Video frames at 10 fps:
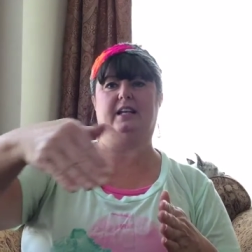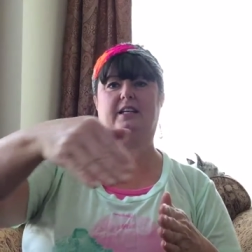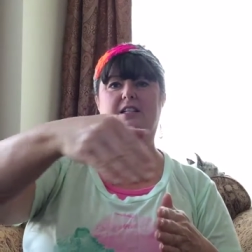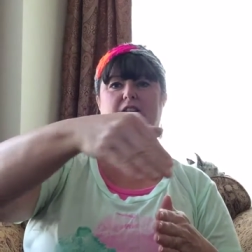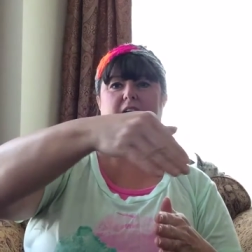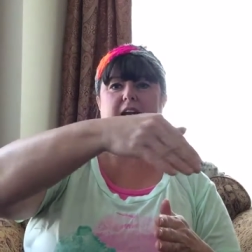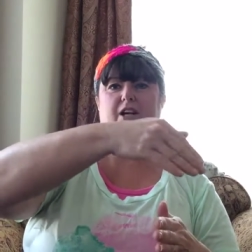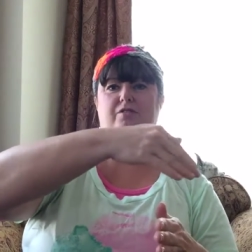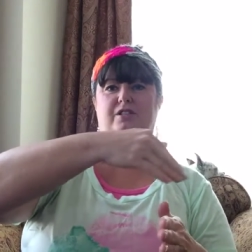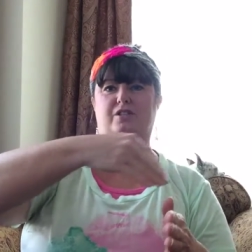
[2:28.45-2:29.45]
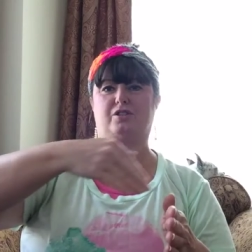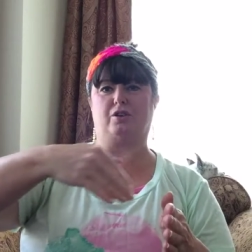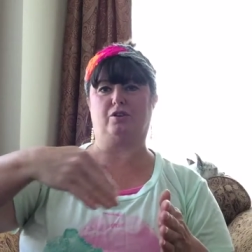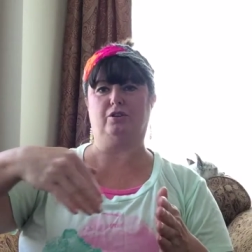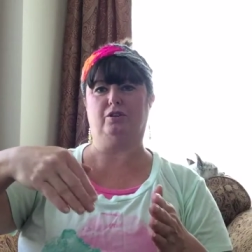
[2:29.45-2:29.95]
and it just kind of goes in a
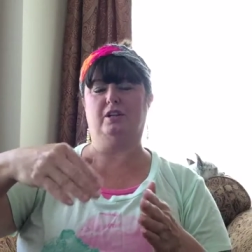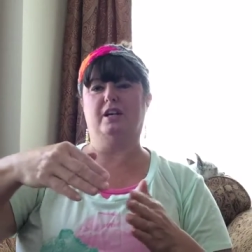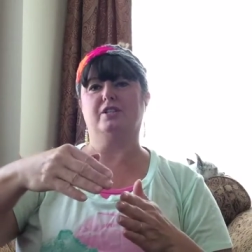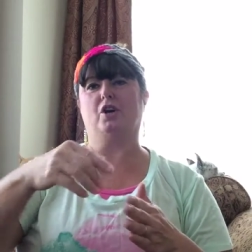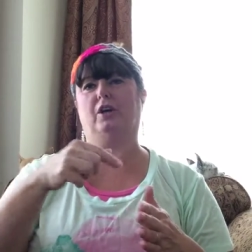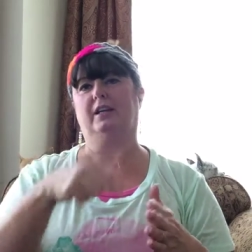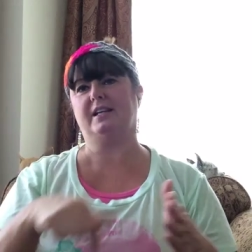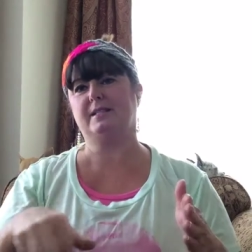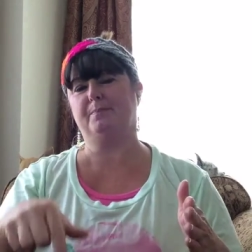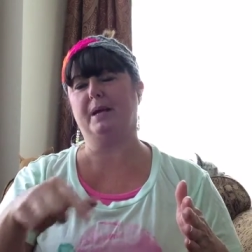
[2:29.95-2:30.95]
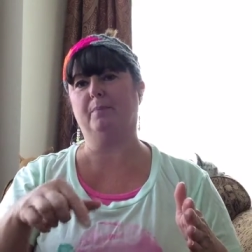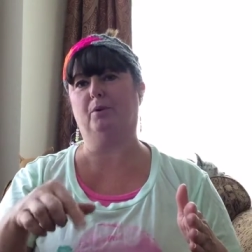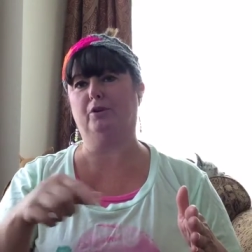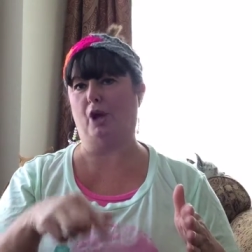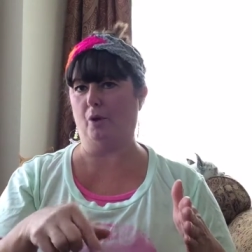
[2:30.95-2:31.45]
circle. So unless
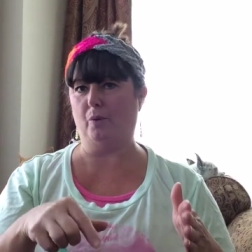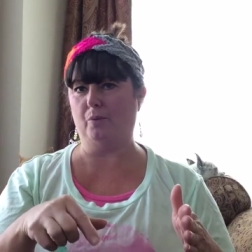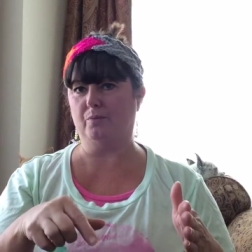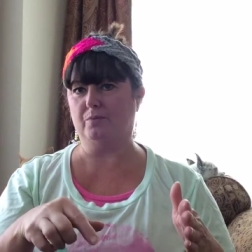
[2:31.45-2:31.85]
people know